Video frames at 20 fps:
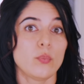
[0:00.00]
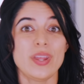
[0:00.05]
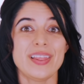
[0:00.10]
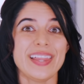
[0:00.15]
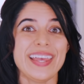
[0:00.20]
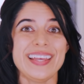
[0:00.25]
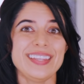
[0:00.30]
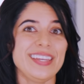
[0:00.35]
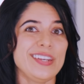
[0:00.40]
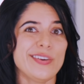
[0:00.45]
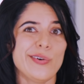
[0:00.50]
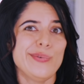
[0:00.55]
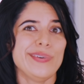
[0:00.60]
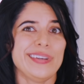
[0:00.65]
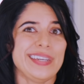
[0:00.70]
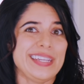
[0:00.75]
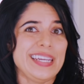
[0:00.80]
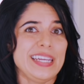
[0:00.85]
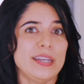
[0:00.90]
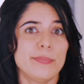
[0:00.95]
and we likely
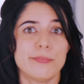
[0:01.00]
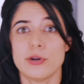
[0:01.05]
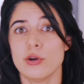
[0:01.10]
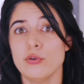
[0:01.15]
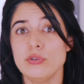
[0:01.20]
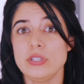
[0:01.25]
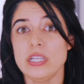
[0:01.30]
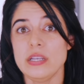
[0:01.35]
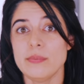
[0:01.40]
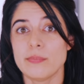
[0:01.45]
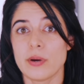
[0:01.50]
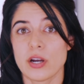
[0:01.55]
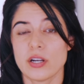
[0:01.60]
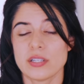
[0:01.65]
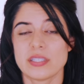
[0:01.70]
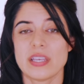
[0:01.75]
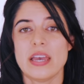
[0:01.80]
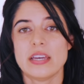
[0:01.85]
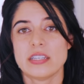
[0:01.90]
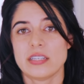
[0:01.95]
don't need protein
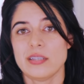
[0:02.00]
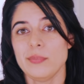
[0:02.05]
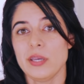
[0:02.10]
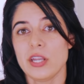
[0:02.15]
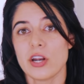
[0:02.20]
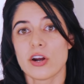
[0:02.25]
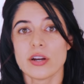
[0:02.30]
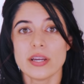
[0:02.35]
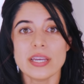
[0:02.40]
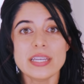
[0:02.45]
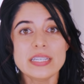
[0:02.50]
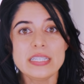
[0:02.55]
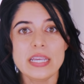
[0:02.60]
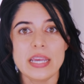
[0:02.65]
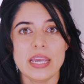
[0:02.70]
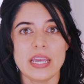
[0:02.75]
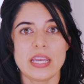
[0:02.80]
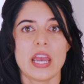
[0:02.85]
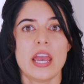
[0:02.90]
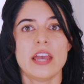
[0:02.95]
bars to meet our
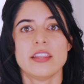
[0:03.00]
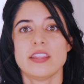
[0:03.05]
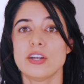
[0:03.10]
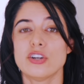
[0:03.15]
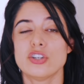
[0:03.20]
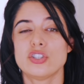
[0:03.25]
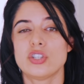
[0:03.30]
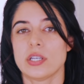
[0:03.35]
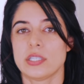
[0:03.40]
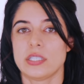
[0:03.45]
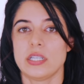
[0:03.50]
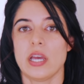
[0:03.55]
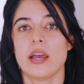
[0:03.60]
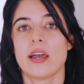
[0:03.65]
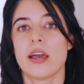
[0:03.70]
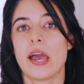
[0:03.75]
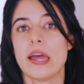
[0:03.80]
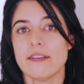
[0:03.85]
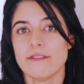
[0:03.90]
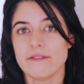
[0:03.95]
intake. They are just
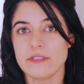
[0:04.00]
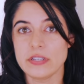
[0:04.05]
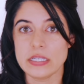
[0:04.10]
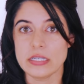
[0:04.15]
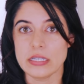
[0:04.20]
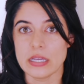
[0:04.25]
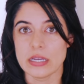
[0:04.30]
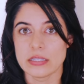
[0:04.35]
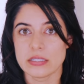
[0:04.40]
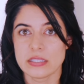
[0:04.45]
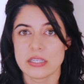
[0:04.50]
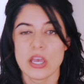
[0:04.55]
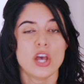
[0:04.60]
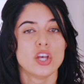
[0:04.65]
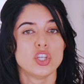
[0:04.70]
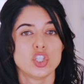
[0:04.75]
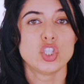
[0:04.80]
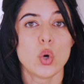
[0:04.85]
a convenience.